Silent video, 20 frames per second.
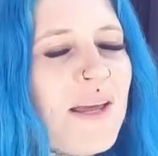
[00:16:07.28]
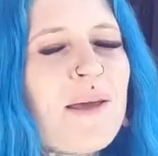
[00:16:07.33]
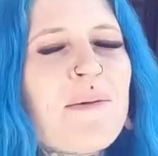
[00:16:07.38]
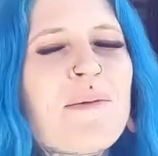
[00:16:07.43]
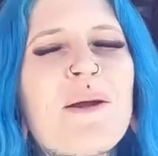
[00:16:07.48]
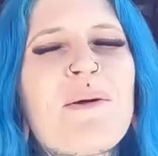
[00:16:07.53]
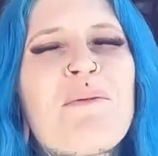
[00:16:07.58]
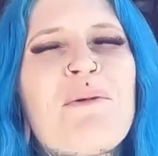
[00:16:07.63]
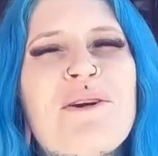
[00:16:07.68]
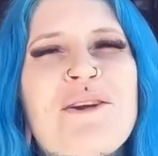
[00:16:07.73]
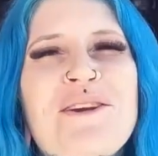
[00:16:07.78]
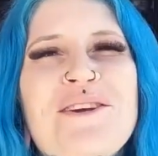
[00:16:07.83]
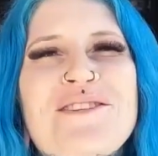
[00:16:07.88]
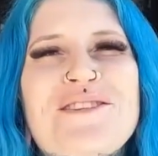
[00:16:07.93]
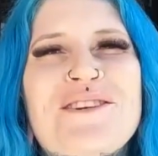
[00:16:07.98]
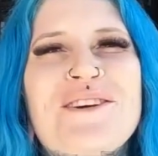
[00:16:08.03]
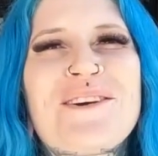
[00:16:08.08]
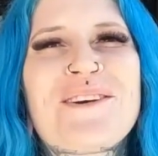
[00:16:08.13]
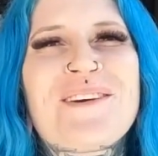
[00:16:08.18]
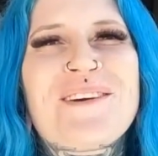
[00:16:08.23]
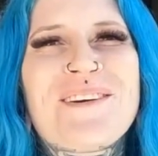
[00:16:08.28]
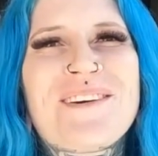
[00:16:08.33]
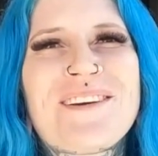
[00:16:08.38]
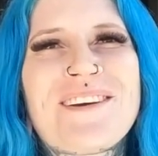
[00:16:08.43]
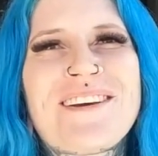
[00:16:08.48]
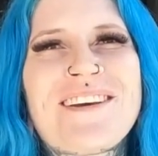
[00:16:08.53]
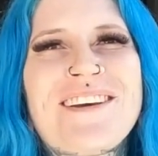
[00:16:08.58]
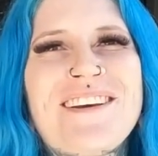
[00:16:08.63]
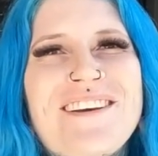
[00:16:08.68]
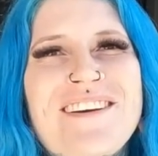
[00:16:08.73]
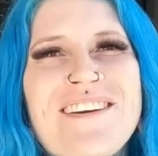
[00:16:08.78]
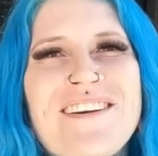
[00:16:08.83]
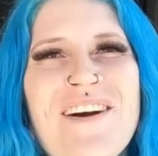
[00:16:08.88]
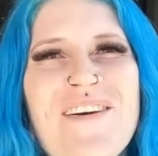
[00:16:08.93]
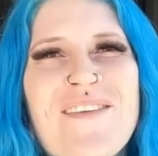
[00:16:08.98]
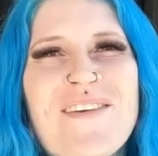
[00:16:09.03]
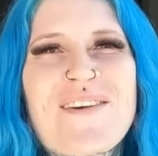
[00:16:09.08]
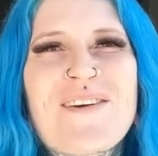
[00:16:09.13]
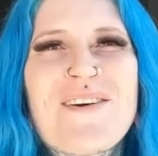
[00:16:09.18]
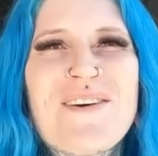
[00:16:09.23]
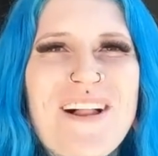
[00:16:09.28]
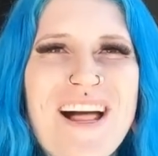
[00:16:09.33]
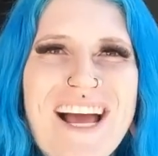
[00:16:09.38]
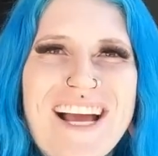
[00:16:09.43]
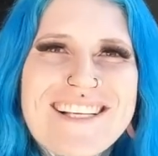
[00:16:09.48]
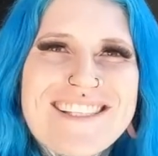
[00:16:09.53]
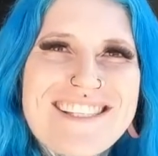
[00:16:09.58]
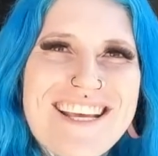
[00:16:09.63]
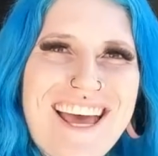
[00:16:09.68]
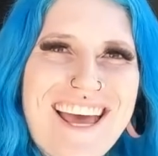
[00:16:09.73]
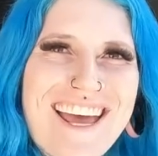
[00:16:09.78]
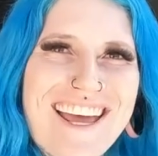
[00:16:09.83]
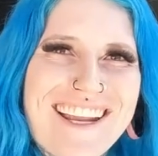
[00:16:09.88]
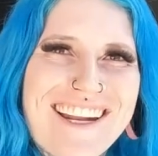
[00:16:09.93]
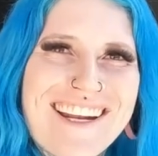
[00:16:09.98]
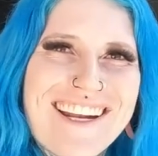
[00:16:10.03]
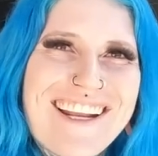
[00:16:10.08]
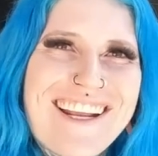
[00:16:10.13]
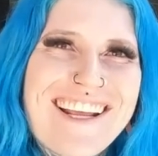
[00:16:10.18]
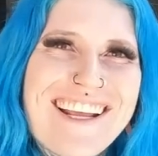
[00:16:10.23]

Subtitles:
Yeah, but I want you to. I want a cool accent.